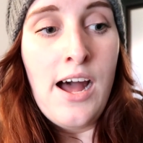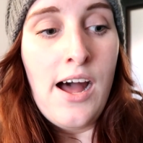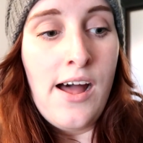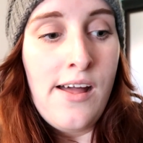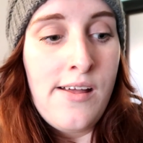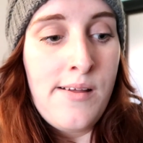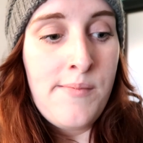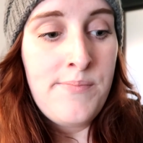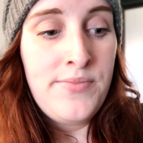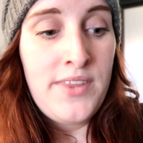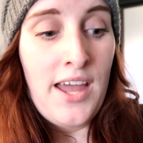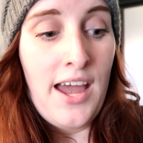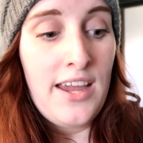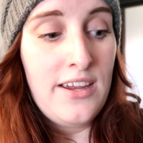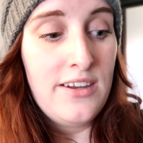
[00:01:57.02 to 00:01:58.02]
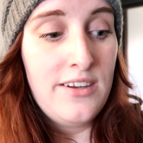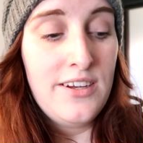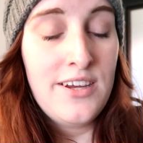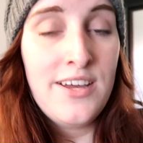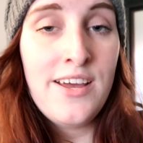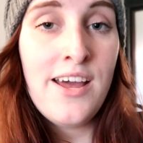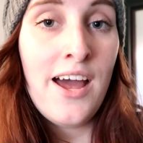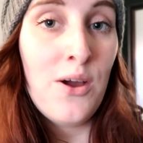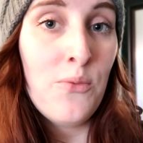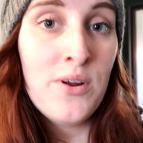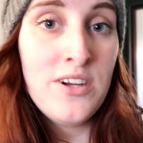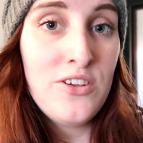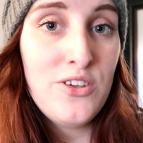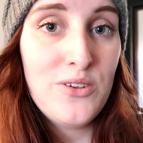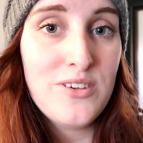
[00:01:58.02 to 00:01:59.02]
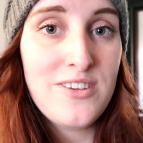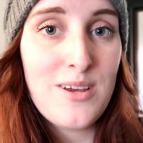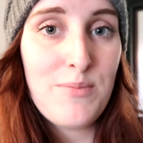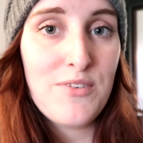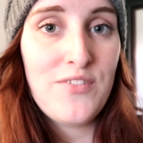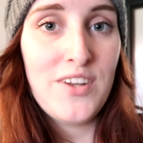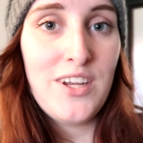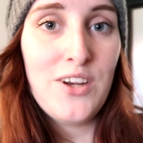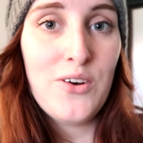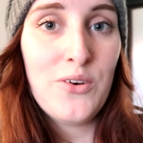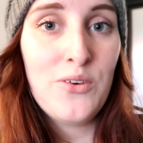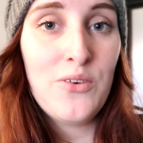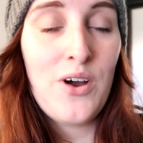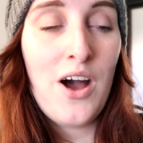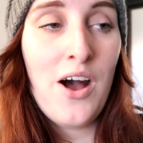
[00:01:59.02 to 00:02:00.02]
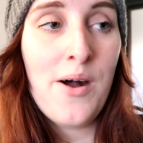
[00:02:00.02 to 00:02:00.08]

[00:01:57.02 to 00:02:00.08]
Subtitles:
I want to do a separate video